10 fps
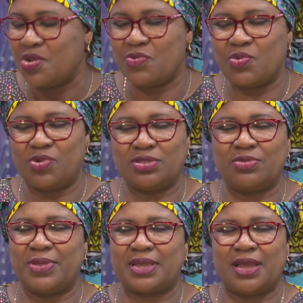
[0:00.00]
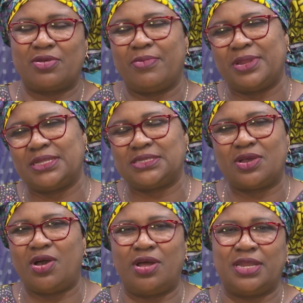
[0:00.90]
We want to make our community
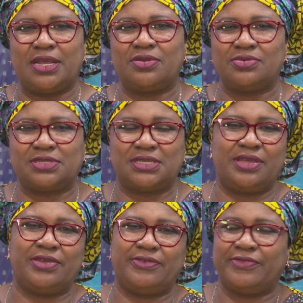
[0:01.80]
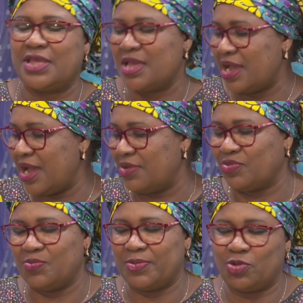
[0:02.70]
all inclusive, and
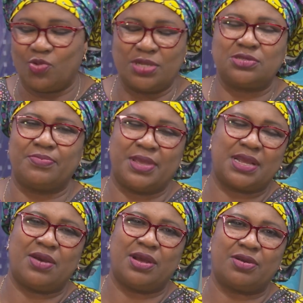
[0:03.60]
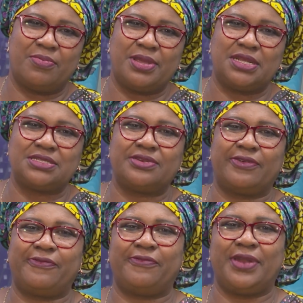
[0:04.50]
we want to make our community
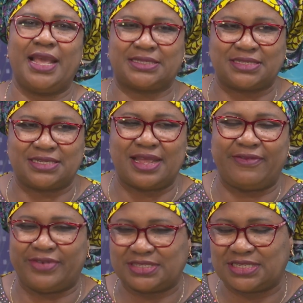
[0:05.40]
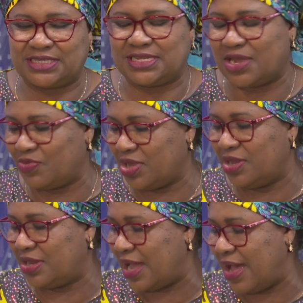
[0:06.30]
reflect the diversity that we
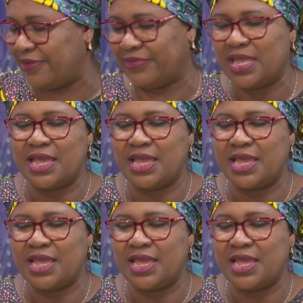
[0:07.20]
all have.